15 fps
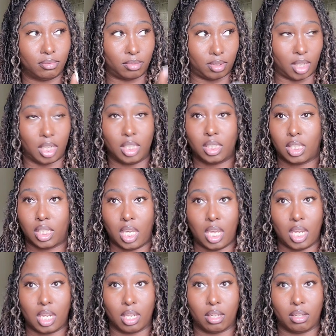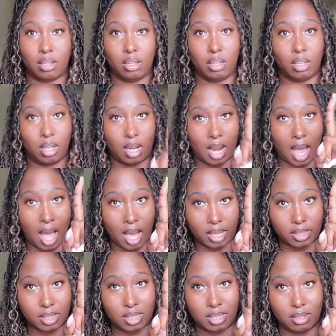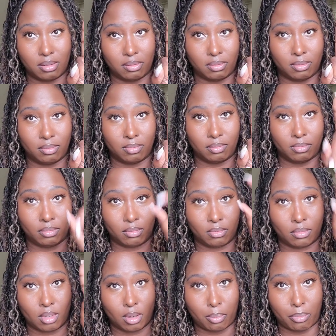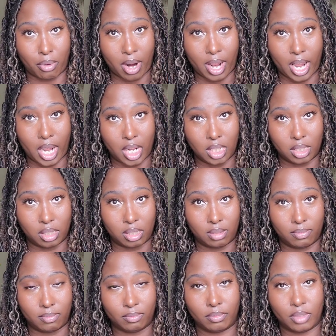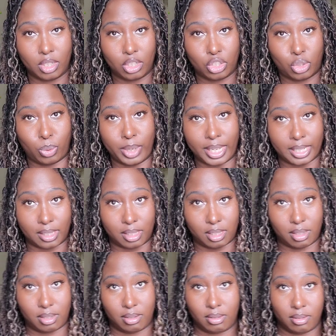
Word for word: Say this again. Locks, braids, twist.